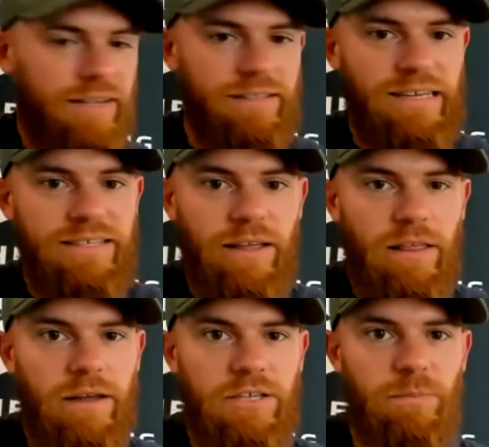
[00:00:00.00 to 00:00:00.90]
detail
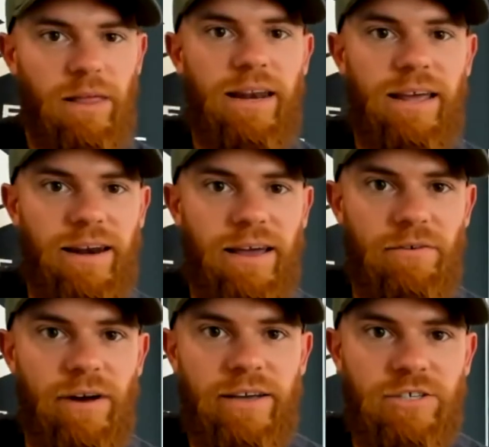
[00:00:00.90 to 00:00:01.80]
and explaining it,
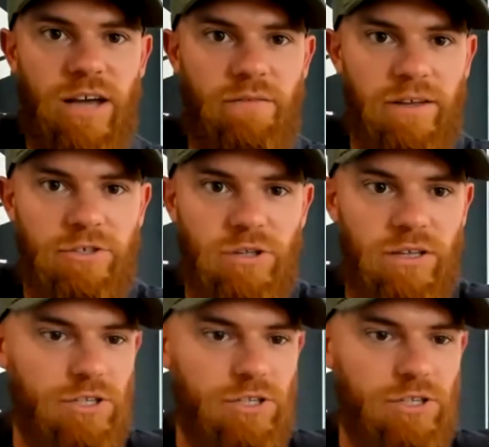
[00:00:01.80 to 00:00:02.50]
right? So I've literally